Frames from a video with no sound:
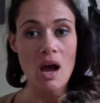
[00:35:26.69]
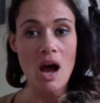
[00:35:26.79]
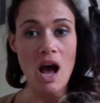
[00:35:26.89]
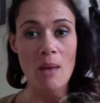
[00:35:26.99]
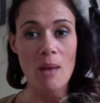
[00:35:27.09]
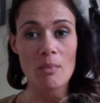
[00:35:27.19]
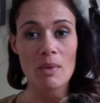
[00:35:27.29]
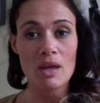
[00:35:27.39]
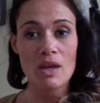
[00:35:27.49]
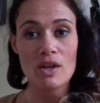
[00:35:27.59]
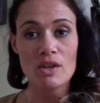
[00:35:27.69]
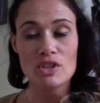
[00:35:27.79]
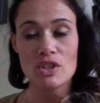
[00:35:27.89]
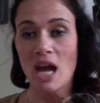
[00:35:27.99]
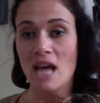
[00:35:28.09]

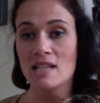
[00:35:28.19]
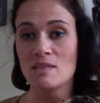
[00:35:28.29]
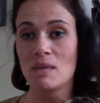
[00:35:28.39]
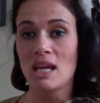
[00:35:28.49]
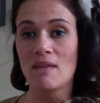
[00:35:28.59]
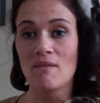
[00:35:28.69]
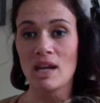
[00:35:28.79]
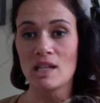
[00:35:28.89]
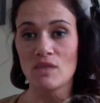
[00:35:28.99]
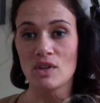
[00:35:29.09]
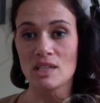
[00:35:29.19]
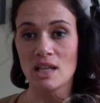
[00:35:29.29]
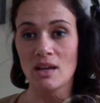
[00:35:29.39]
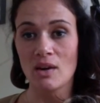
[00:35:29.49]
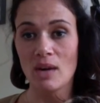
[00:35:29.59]
to ask me and vice
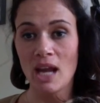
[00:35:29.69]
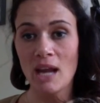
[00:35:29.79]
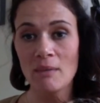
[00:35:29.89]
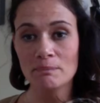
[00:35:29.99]
versa. Okay?